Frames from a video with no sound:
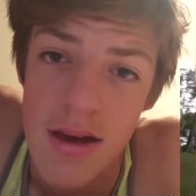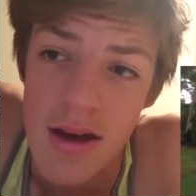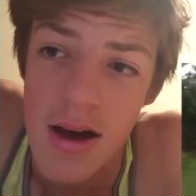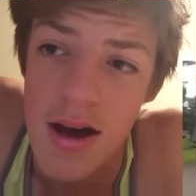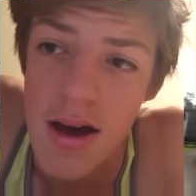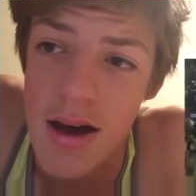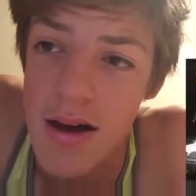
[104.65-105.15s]

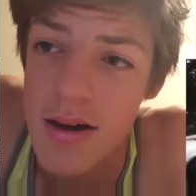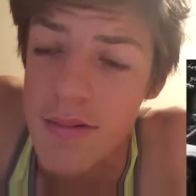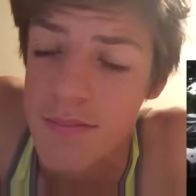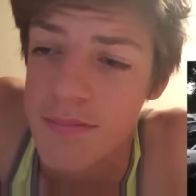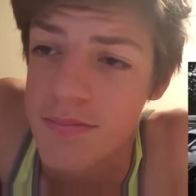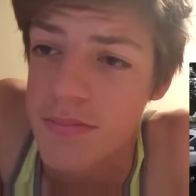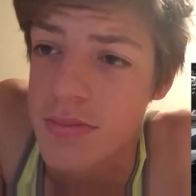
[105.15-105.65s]

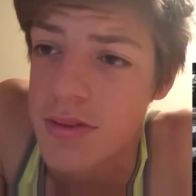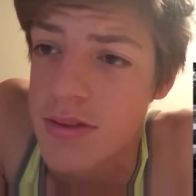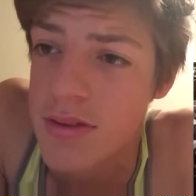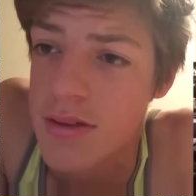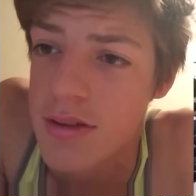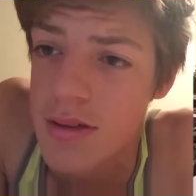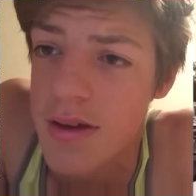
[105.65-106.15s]

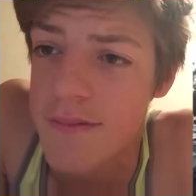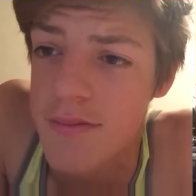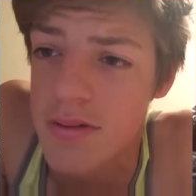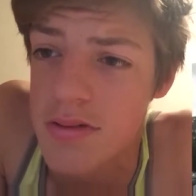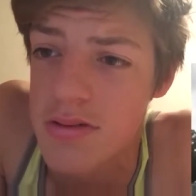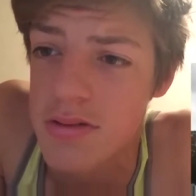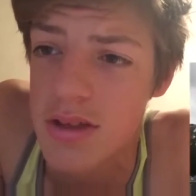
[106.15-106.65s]

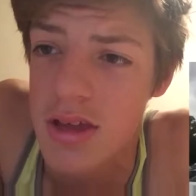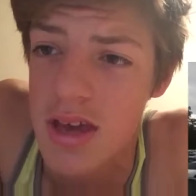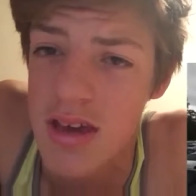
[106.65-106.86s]
Unfortunately,